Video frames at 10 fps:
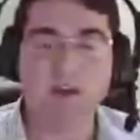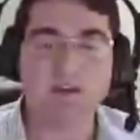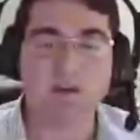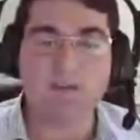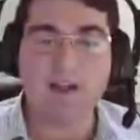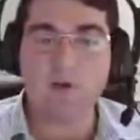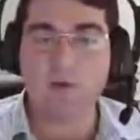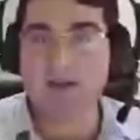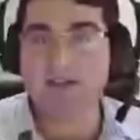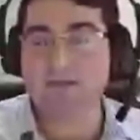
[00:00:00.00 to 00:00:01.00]
So a fallow
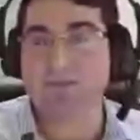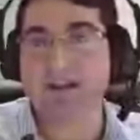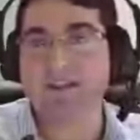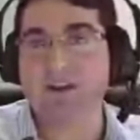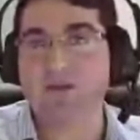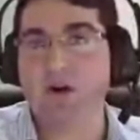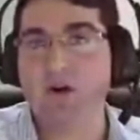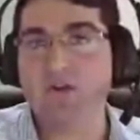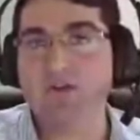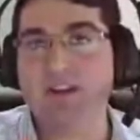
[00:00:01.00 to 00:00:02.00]
weed is a plant that
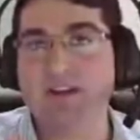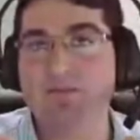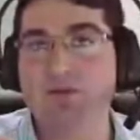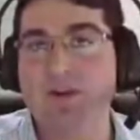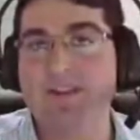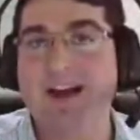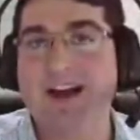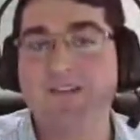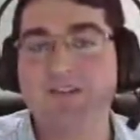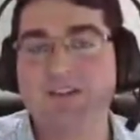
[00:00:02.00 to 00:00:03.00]
grows in between the
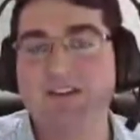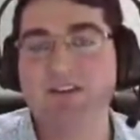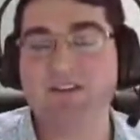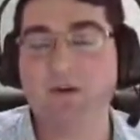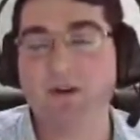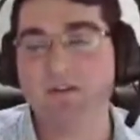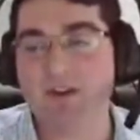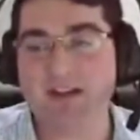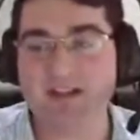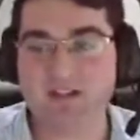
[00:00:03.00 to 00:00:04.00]
harvest and the sowing of the
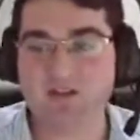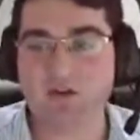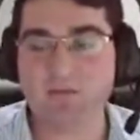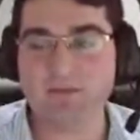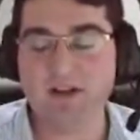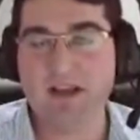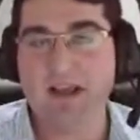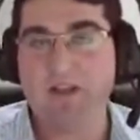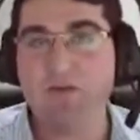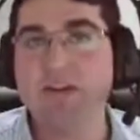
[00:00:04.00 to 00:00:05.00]
next crop.
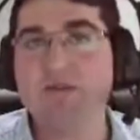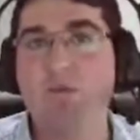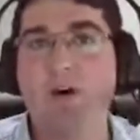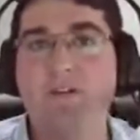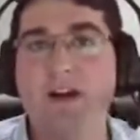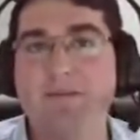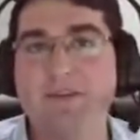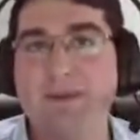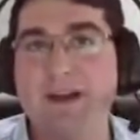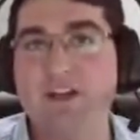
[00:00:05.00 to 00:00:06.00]
And the reason why
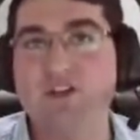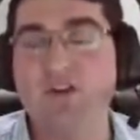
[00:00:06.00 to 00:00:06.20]
farmers manage